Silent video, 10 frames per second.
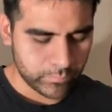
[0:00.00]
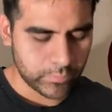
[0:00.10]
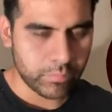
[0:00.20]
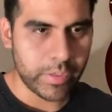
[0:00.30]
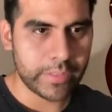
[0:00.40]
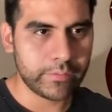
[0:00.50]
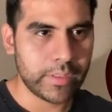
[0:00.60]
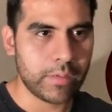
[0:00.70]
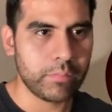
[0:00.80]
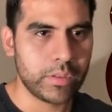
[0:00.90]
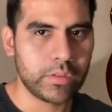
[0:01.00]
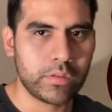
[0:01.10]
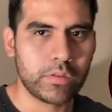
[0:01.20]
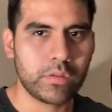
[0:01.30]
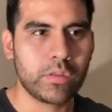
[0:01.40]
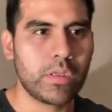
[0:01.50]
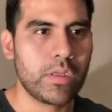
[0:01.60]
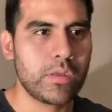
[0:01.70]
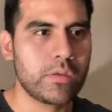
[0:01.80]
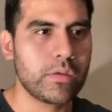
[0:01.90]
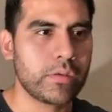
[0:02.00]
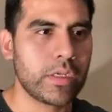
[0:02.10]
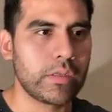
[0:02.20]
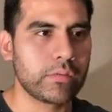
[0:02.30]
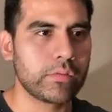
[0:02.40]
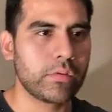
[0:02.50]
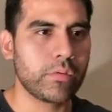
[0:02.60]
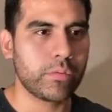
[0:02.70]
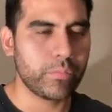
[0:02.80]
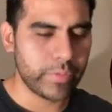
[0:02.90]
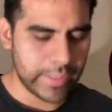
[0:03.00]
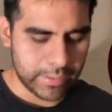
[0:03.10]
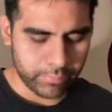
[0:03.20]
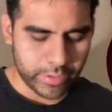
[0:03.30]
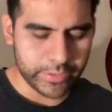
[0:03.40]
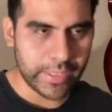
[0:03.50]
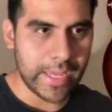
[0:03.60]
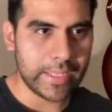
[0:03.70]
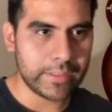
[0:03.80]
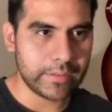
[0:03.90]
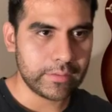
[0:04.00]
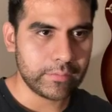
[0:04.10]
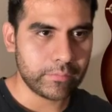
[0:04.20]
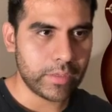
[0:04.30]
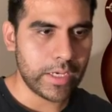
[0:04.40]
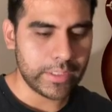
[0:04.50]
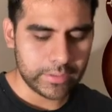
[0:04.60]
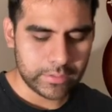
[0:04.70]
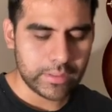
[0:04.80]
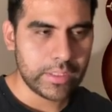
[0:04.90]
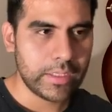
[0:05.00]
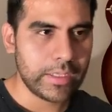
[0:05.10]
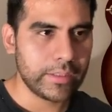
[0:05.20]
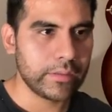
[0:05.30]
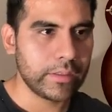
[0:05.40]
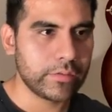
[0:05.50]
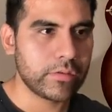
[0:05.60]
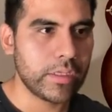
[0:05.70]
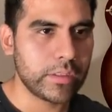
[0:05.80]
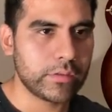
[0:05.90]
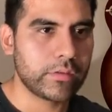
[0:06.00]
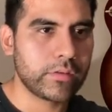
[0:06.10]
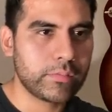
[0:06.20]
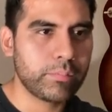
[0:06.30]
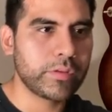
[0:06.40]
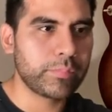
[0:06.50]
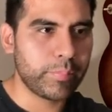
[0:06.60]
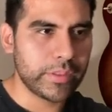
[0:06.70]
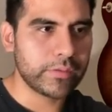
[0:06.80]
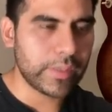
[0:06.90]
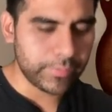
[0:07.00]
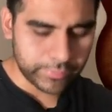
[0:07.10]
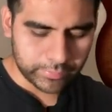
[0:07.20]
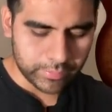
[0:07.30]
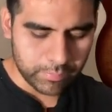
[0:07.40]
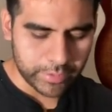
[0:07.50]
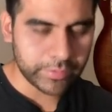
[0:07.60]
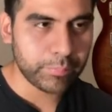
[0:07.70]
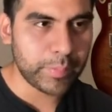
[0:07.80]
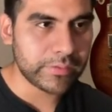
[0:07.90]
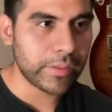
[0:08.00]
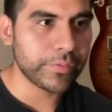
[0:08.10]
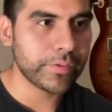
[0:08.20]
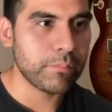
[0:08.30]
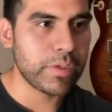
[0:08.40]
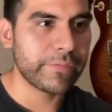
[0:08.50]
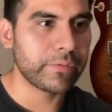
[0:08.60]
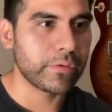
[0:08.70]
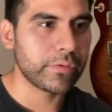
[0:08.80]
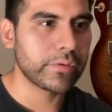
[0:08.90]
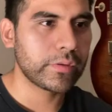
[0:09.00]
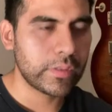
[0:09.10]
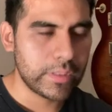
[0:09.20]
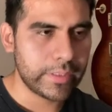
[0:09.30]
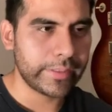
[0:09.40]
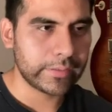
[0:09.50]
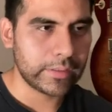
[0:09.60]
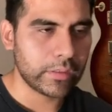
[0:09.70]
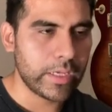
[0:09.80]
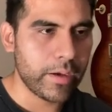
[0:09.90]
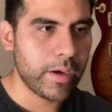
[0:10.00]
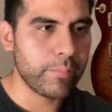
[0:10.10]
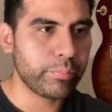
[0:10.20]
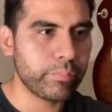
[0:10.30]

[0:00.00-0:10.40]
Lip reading: Command tab. Okay, so when I run that, right, and it spits out some buffers, like the